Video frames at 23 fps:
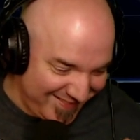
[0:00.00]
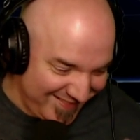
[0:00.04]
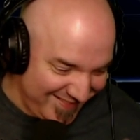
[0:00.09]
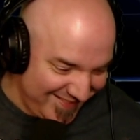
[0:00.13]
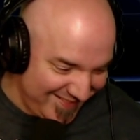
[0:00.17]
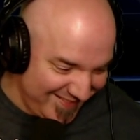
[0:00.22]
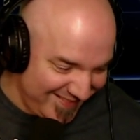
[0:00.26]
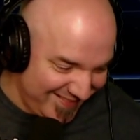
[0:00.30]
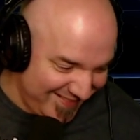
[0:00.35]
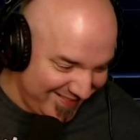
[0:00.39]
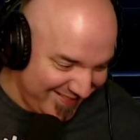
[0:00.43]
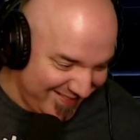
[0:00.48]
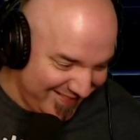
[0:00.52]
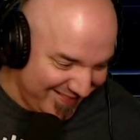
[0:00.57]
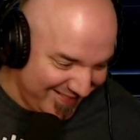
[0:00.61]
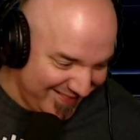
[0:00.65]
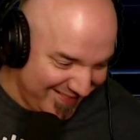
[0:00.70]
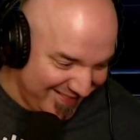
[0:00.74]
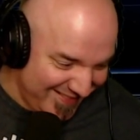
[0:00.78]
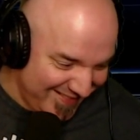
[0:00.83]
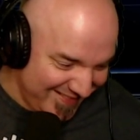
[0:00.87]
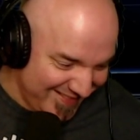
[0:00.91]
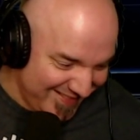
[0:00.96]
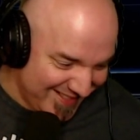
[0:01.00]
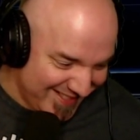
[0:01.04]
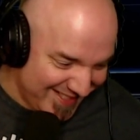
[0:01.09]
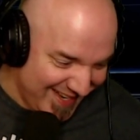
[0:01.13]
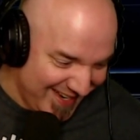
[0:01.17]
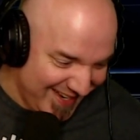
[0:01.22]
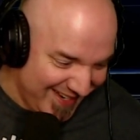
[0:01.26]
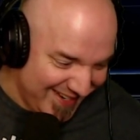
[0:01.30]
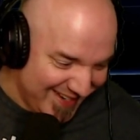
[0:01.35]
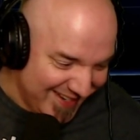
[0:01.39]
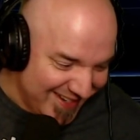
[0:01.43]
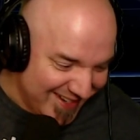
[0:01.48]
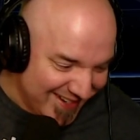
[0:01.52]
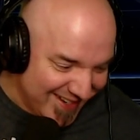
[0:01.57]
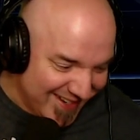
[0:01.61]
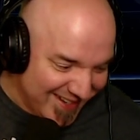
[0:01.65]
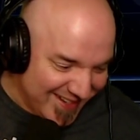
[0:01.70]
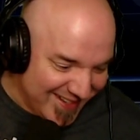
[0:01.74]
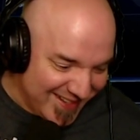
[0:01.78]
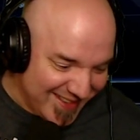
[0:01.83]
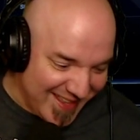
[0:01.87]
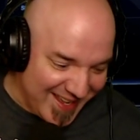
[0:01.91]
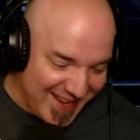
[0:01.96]
It's
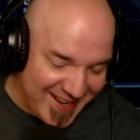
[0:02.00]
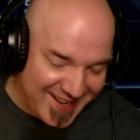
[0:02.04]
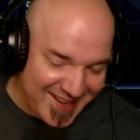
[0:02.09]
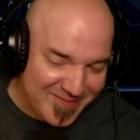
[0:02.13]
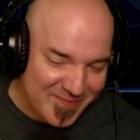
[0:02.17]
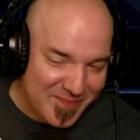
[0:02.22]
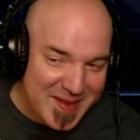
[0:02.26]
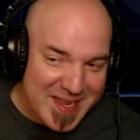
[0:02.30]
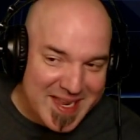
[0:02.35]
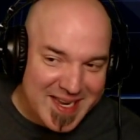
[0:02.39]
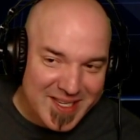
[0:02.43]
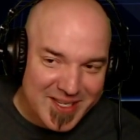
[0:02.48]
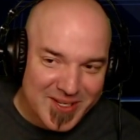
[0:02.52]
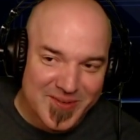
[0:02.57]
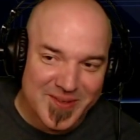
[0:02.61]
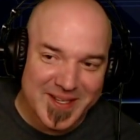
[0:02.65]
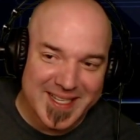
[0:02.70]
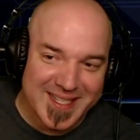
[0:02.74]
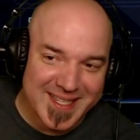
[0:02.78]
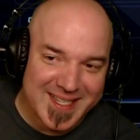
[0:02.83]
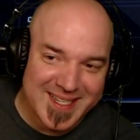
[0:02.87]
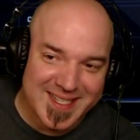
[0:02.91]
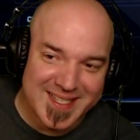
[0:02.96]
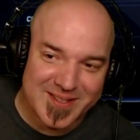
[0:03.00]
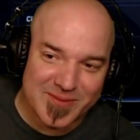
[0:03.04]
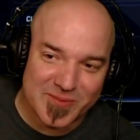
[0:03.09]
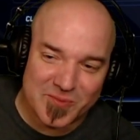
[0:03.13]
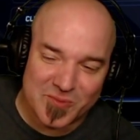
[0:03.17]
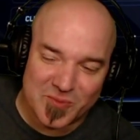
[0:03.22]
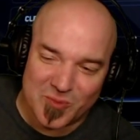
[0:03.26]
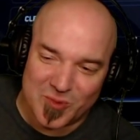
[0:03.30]
like me doing this